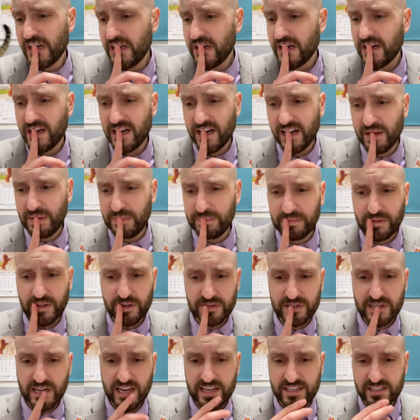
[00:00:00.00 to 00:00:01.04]

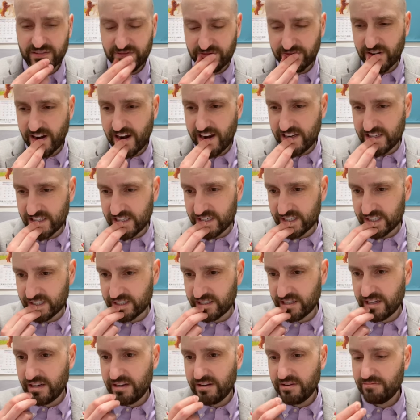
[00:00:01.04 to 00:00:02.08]
Those kinds of
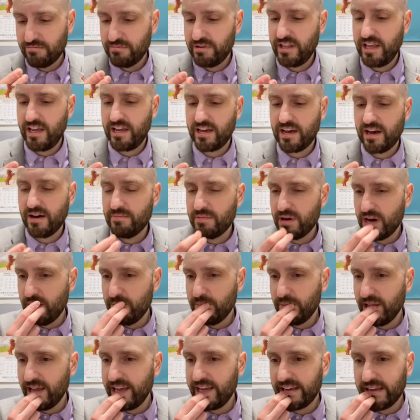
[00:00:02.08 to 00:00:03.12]
phrases when they come
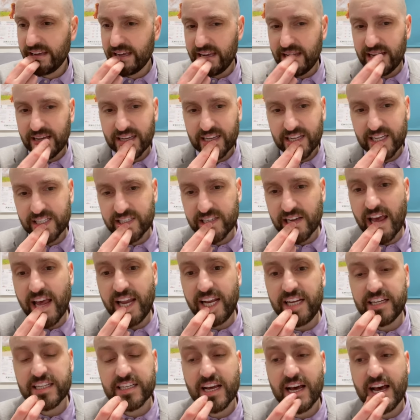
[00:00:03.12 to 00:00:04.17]
up, like, because
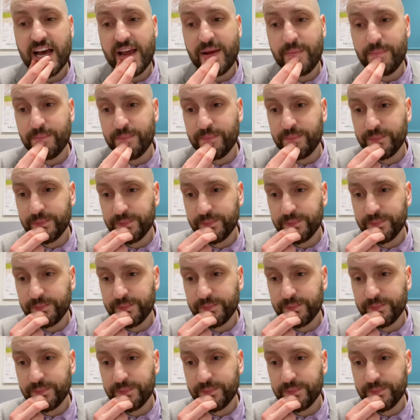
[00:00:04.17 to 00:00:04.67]
anytime,